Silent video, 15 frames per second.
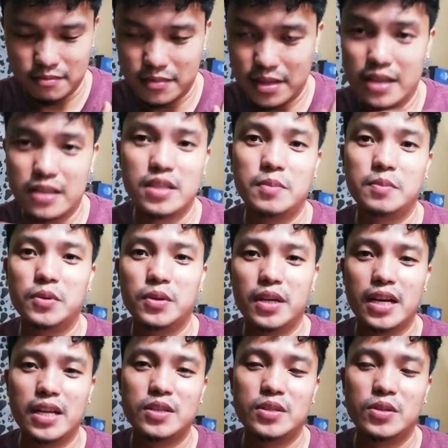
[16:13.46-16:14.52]
Accept ko
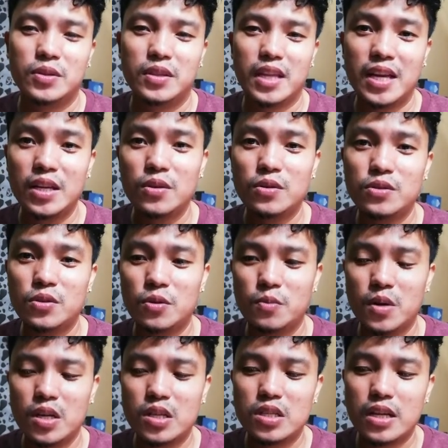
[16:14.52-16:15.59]
yan. So, thank you so
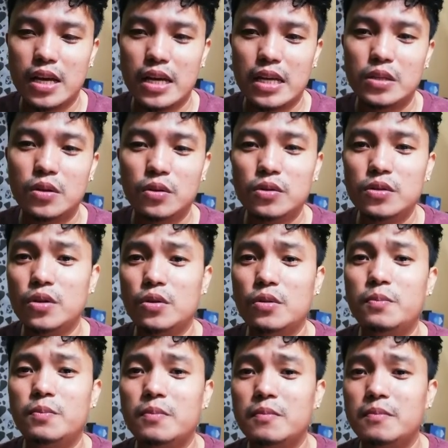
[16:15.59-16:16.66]
much. And
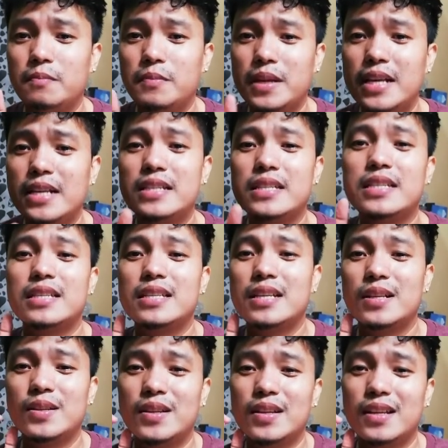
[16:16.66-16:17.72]
also, please,
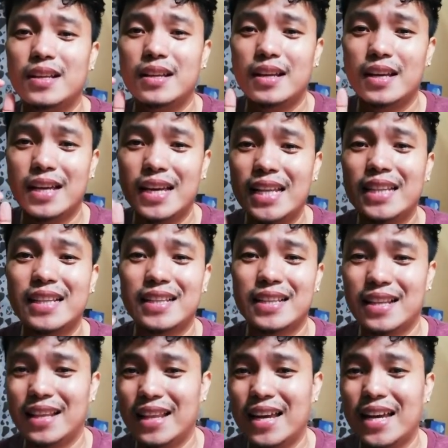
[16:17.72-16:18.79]
hit
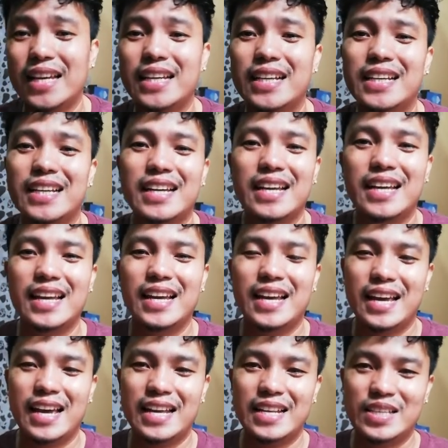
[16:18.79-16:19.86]
like
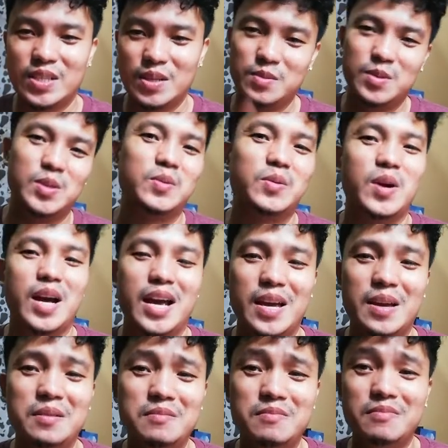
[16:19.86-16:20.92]
and
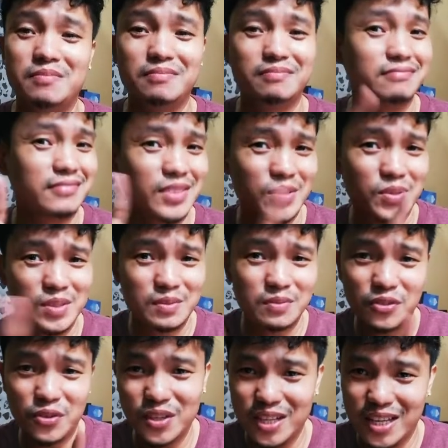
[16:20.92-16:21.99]
subscribe. Don't
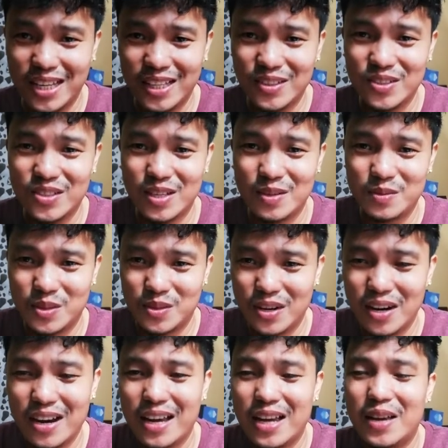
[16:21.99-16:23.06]
forget to
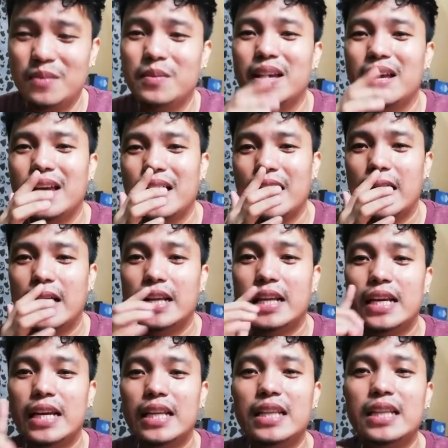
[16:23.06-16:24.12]
subscribe and
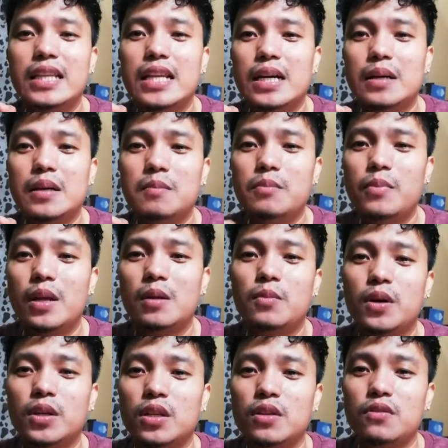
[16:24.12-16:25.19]
hit the bell
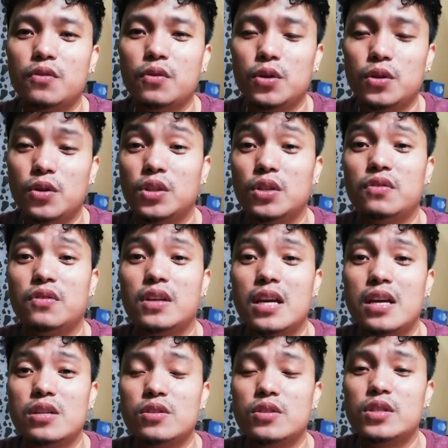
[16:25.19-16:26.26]
button for
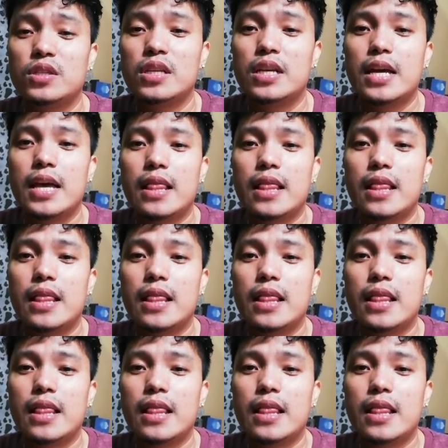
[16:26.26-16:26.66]
notifications.